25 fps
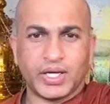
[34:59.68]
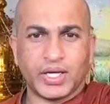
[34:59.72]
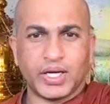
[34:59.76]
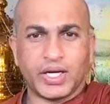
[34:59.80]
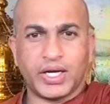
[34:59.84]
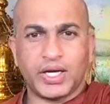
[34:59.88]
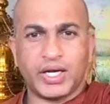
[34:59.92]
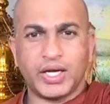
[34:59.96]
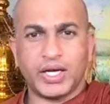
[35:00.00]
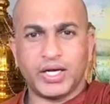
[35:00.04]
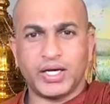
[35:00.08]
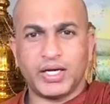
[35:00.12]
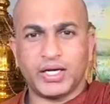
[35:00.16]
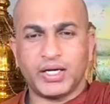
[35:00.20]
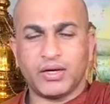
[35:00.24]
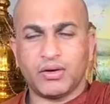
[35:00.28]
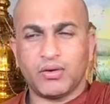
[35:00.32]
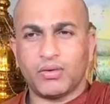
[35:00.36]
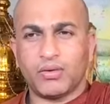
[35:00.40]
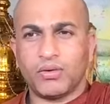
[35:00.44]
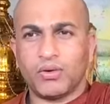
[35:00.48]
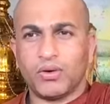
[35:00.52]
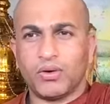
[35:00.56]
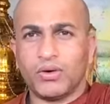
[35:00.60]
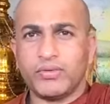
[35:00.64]
And
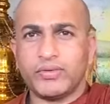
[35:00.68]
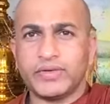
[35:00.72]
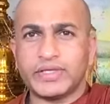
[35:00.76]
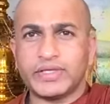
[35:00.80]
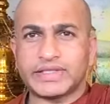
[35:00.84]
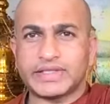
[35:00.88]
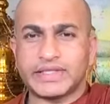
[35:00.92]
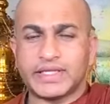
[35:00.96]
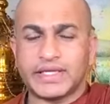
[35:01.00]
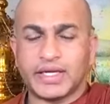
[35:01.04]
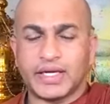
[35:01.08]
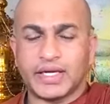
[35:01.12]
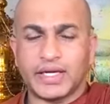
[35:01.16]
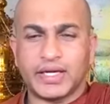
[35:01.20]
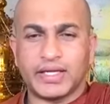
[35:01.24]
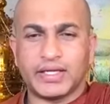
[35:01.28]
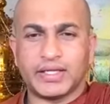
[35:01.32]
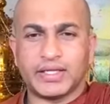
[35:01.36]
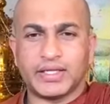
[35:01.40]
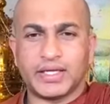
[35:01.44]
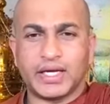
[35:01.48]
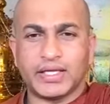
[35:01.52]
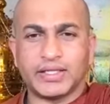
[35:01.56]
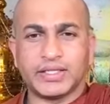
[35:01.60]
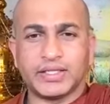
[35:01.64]
always the,
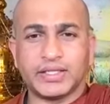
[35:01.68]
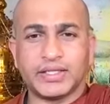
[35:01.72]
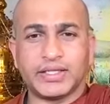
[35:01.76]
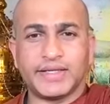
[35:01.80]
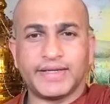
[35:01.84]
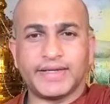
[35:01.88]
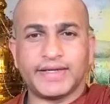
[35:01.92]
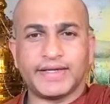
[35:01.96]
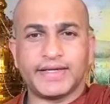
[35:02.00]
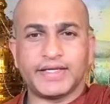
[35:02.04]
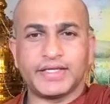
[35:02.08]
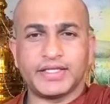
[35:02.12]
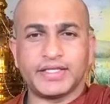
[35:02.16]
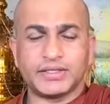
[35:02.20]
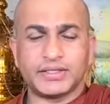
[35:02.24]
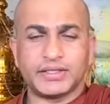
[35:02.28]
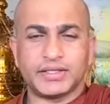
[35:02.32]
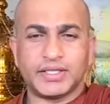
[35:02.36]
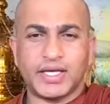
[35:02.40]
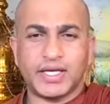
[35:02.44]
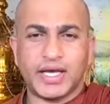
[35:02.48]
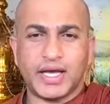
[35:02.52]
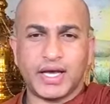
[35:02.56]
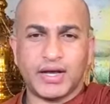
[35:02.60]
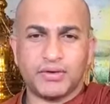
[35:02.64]
and the other thing is
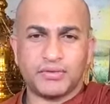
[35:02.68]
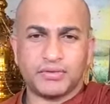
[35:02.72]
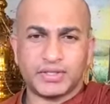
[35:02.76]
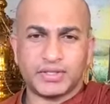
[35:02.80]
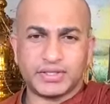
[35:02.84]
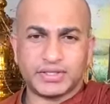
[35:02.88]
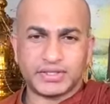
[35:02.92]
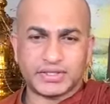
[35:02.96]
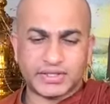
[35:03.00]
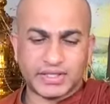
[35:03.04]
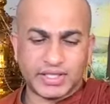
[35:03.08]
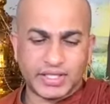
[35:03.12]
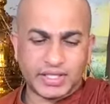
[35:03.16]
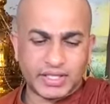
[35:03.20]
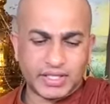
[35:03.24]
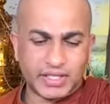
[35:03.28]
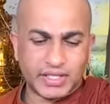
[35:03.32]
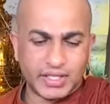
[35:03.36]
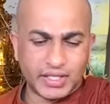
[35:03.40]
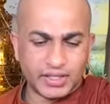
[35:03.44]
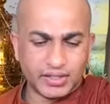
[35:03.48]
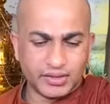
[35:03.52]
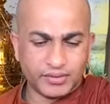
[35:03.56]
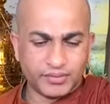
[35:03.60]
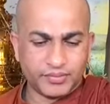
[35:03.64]
they have a
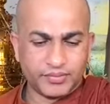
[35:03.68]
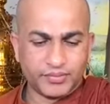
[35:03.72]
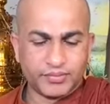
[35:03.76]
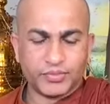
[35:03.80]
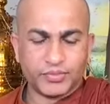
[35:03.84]
struggle